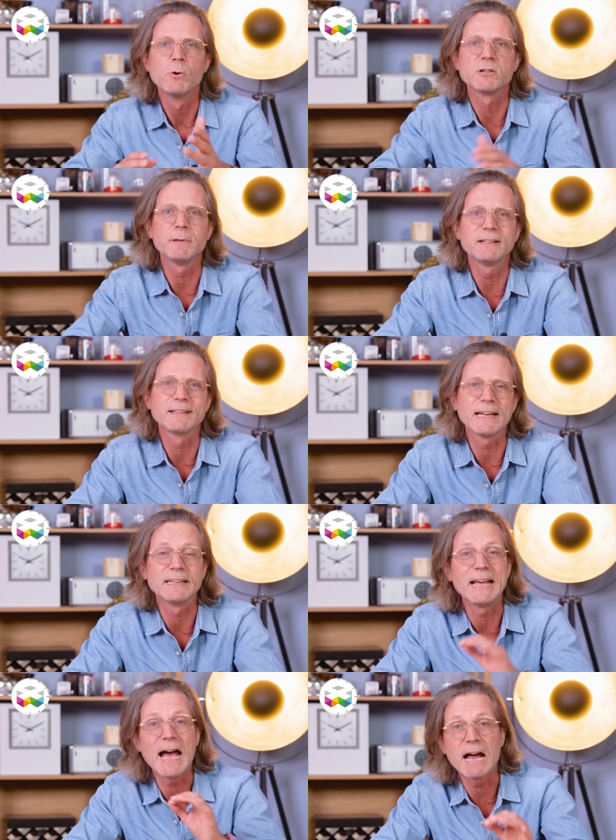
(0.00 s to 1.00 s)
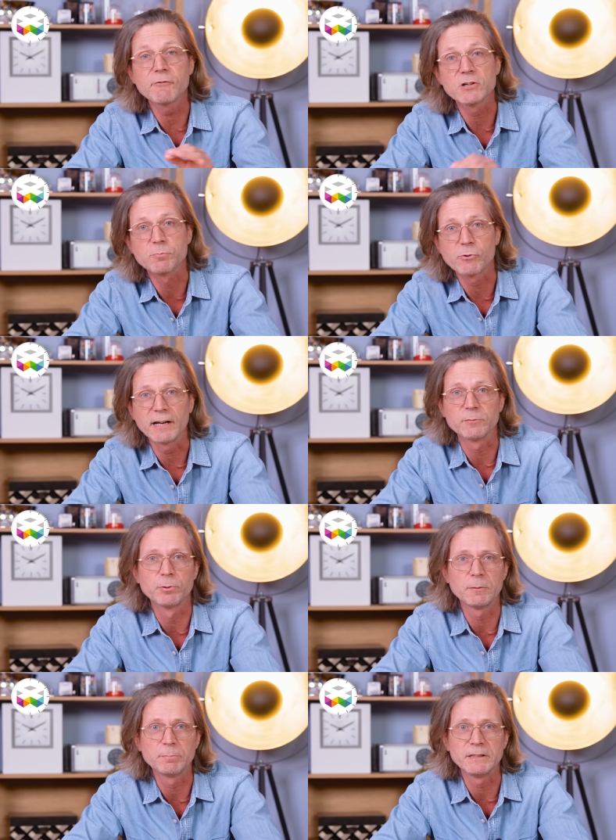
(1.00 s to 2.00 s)
which means that the average price
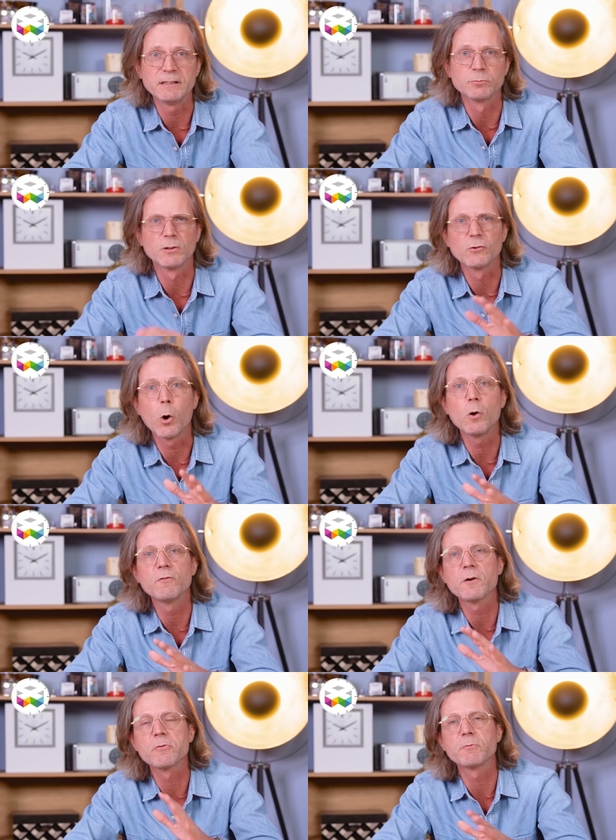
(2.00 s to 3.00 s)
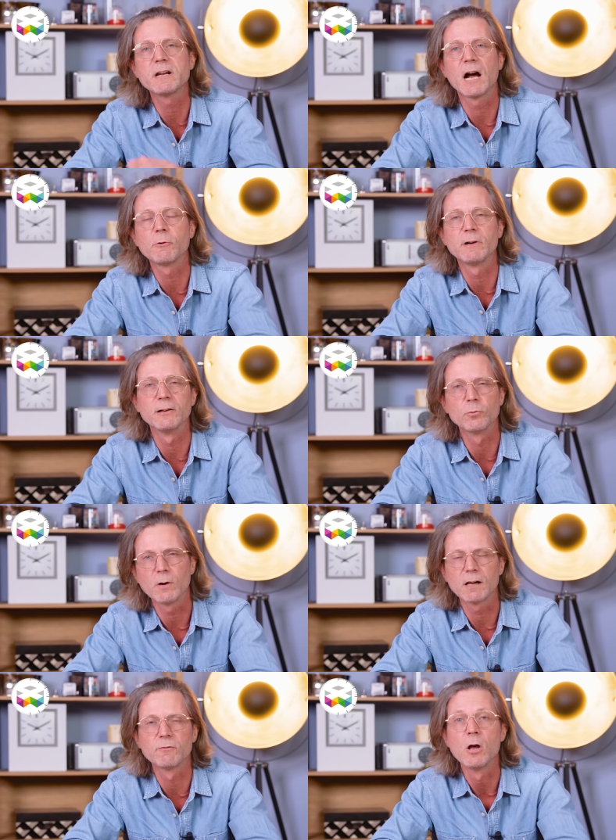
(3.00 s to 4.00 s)
per piece was over
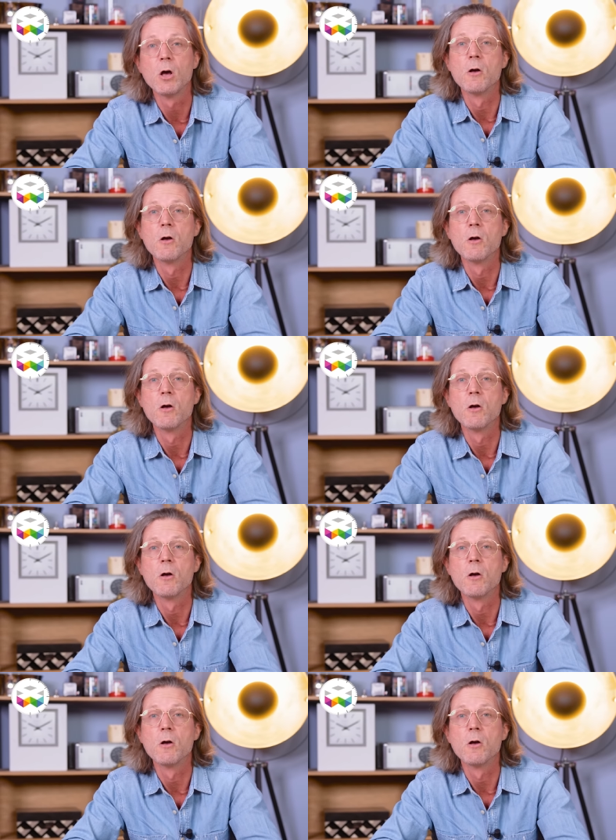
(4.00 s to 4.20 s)
312